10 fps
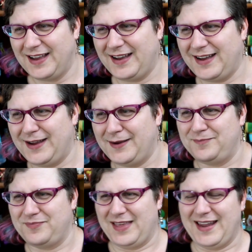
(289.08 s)

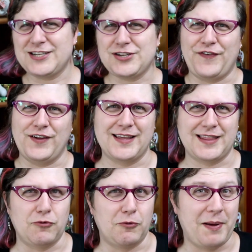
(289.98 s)
um it actually felt like
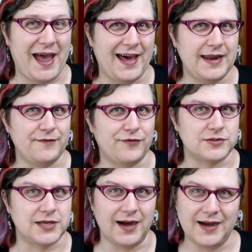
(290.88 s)
they were padding for
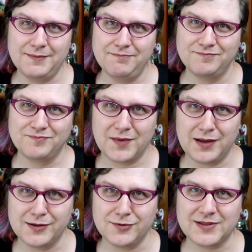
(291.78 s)
time
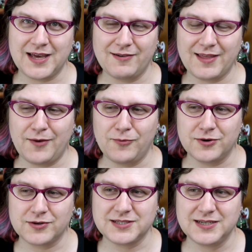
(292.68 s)
a little with how that
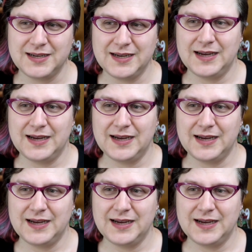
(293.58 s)
worked